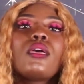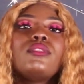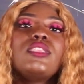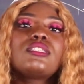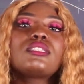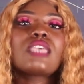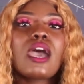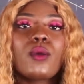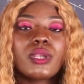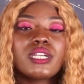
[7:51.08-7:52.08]
this is
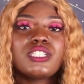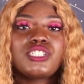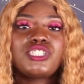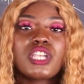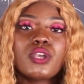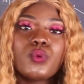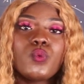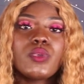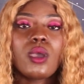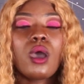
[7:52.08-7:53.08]
how we're going to share who
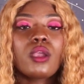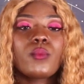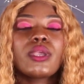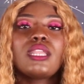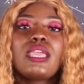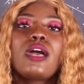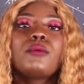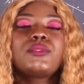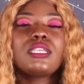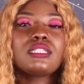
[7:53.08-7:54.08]
we are, and we're going to
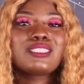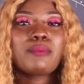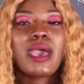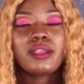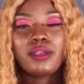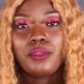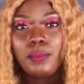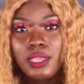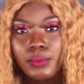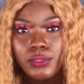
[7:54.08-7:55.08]
help to inspire other
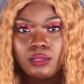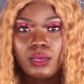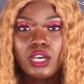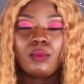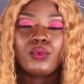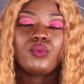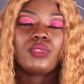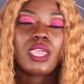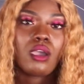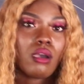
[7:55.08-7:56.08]
people to become who
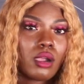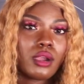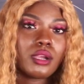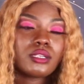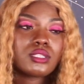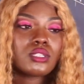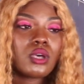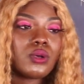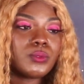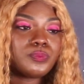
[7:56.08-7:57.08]
they are.
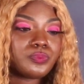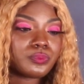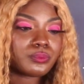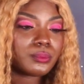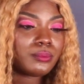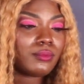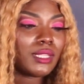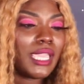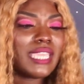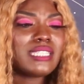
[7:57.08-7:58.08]
So
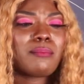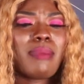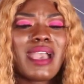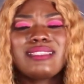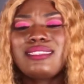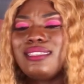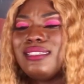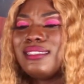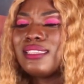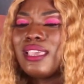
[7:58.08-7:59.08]
Age of
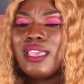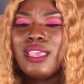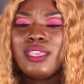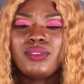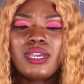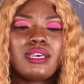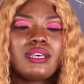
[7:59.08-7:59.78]
Pisces, you got to